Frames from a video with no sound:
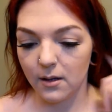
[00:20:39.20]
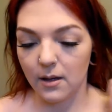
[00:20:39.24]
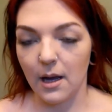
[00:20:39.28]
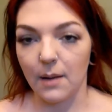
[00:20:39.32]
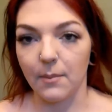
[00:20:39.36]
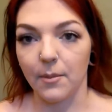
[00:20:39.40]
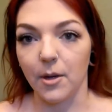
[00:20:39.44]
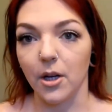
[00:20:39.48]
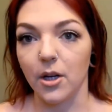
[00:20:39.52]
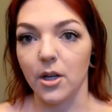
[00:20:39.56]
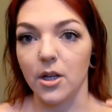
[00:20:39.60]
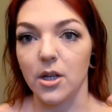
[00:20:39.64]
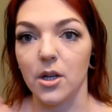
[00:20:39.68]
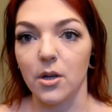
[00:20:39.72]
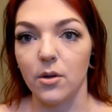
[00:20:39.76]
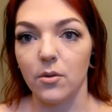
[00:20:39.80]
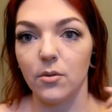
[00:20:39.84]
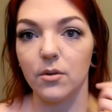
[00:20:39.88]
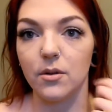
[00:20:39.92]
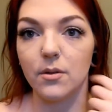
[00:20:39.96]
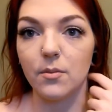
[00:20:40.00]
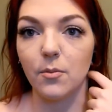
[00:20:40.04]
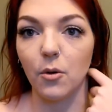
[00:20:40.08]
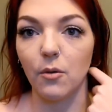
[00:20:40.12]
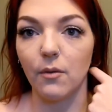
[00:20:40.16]
I'm going to
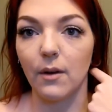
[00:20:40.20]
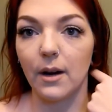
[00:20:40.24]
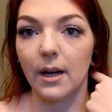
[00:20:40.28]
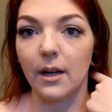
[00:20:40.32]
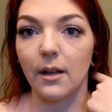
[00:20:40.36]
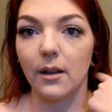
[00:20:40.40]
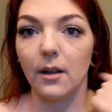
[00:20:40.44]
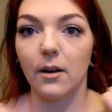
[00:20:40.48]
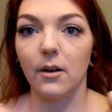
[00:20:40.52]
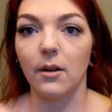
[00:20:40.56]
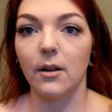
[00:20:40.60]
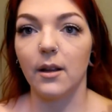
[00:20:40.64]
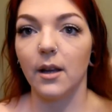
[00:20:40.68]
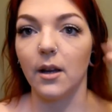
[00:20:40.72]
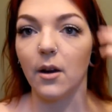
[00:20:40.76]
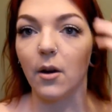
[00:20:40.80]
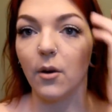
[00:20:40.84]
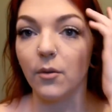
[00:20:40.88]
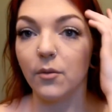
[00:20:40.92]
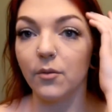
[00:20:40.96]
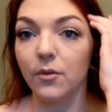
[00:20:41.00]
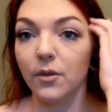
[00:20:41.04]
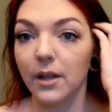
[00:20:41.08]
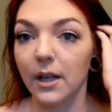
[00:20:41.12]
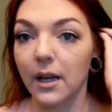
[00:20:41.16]
use more regularly,
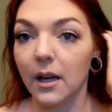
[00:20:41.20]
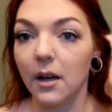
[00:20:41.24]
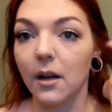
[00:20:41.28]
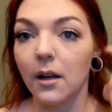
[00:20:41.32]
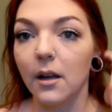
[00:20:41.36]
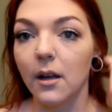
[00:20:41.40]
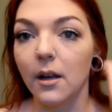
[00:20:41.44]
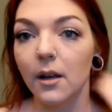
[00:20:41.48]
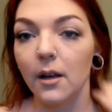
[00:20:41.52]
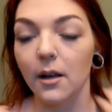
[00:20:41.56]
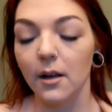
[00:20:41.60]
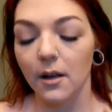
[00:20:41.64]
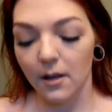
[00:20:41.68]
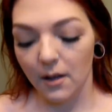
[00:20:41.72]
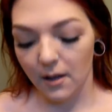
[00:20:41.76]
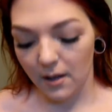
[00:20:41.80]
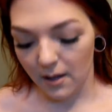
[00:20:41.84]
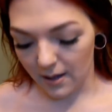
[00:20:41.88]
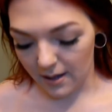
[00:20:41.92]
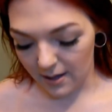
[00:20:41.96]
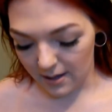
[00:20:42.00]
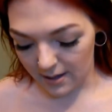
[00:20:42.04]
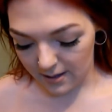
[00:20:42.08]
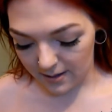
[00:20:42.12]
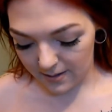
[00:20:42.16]
hopefully.
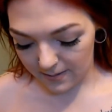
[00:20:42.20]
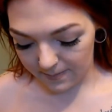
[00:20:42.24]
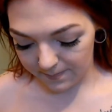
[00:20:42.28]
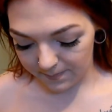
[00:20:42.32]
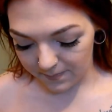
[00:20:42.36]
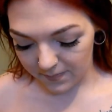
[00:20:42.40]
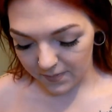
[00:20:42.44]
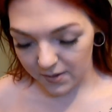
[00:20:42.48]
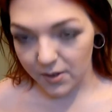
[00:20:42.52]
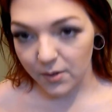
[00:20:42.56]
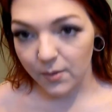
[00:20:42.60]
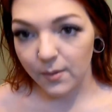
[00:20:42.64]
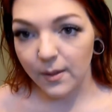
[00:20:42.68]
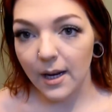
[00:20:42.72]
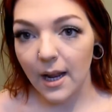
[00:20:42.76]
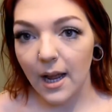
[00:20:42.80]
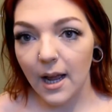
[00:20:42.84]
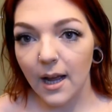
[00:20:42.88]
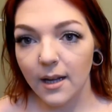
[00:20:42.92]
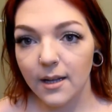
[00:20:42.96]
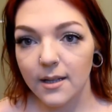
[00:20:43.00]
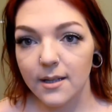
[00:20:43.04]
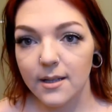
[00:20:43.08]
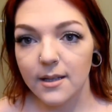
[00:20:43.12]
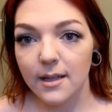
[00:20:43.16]
So
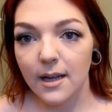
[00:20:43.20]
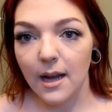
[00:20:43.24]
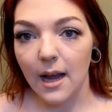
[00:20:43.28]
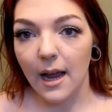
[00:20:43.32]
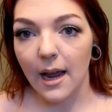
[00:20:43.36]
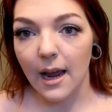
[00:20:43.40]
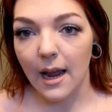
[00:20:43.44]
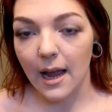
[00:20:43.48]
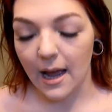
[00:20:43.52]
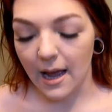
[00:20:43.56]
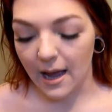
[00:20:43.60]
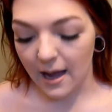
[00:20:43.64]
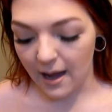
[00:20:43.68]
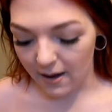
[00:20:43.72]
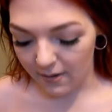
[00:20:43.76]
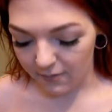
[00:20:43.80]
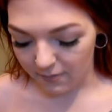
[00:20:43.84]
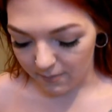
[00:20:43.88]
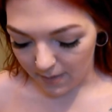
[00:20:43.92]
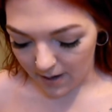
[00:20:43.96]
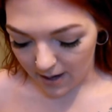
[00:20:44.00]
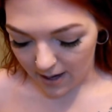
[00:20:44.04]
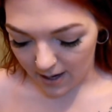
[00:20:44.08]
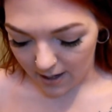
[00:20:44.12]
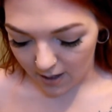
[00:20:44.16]
next I have
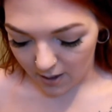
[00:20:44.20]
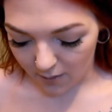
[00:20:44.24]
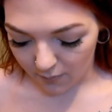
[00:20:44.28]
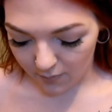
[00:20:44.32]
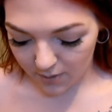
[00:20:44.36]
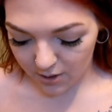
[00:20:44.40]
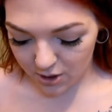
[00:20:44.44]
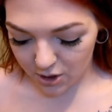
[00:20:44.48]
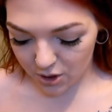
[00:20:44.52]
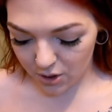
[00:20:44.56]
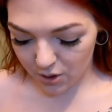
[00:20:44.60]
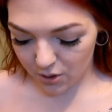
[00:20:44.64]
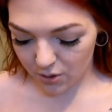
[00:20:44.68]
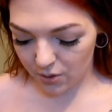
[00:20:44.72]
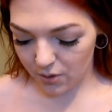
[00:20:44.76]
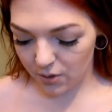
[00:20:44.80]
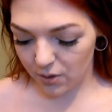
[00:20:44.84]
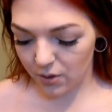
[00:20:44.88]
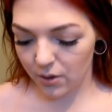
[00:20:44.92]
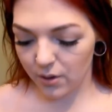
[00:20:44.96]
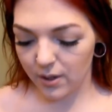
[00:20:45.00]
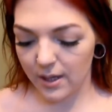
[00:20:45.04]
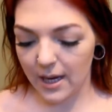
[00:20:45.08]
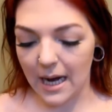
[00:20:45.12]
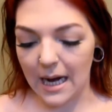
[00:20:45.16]
my
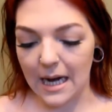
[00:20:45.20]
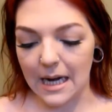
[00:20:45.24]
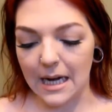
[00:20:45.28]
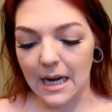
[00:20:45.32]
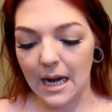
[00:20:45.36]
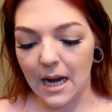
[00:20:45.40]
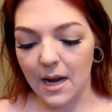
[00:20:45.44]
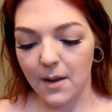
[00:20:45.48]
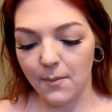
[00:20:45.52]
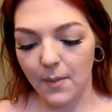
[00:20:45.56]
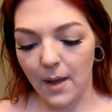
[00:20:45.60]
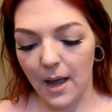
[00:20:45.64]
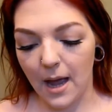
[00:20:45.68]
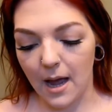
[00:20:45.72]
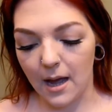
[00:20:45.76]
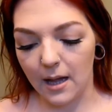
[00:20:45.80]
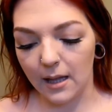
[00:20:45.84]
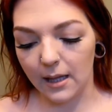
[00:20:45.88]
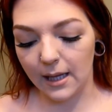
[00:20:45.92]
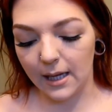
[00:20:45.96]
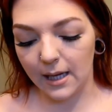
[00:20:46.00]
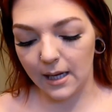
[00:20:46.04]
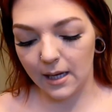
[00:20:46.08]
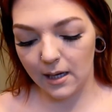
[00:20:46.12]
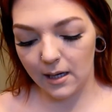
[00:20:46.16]
original 88
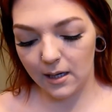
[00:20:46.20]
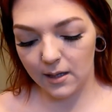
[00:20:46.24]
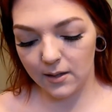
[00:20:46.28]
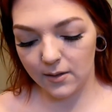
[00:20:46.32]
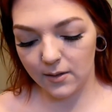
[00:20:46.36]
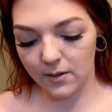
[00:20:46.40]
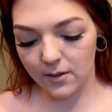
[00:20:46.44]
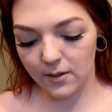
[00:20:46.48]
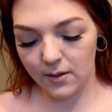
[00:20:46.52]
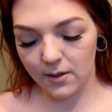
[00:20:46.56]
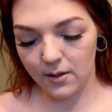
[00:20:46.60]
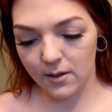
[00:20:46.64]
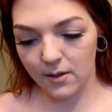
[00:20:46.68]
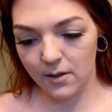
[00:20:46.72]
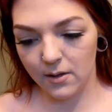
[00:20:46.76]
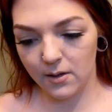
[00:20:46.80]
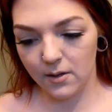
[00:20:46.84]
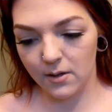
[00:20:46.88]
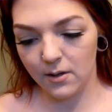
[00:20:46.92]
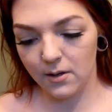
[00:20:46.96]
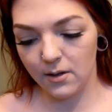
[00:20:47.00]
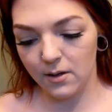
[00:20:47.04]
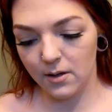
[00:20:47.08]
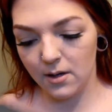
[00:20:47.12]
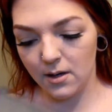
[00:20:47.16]
palette,
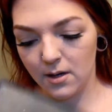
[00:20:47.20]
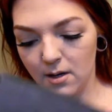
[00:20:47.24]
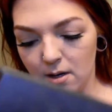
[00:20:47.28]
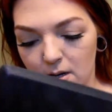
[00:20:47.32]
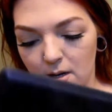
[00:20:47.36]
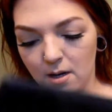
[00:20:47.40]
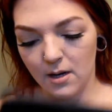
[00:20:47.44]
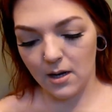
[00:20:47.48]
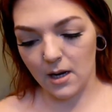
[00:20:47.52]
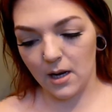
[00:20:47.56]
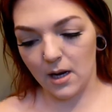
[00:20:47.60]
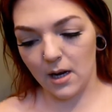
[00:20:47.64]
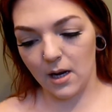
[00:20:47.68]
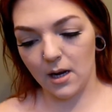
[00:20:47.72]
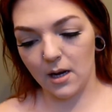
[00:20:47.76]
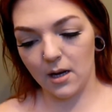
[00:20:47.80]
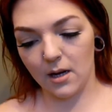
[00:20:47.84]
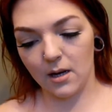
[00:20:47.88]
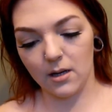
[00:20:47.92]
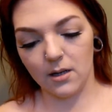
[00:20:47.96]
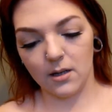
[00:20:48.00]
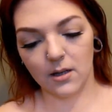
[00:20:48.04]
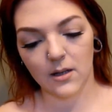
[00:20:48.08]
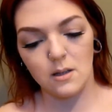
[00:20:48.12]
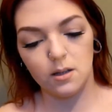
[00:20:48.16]

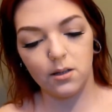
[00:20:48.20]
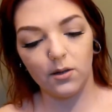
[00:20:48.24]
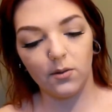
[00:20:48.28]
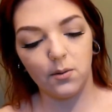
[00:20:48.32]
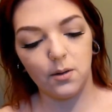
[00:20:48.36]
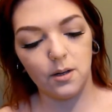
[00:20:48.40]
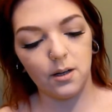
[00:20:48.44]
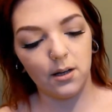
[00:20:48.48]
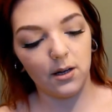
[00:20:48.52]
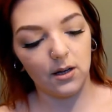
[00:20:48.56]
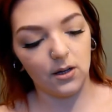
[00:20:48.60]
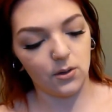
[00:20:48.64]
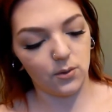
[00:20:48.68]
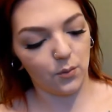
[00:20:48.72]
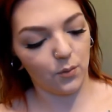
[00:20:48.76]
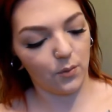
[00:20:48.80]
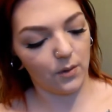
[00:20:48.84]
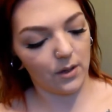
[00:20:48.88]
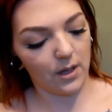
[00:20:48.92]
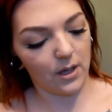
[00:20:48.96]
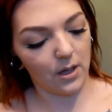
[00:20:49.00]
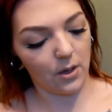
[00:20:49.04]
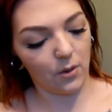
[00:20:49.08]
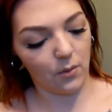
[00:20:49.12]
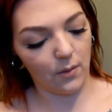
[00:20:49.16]
and this one is
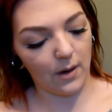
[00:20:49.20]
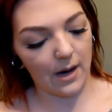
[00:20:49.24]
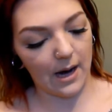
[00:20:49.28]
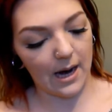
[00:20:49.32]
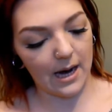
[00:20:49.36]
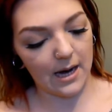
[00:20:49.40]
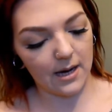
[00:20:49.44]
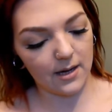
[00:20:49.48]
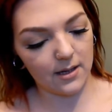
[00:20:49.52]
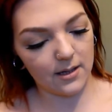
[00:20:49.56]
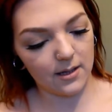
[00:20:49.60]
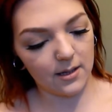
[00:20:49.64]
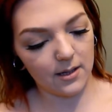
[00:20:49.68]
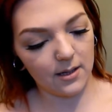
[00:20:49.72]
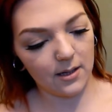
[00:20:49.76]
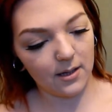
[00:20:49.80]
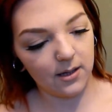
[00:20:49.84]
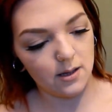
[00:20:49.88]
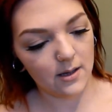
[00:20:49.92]
really great.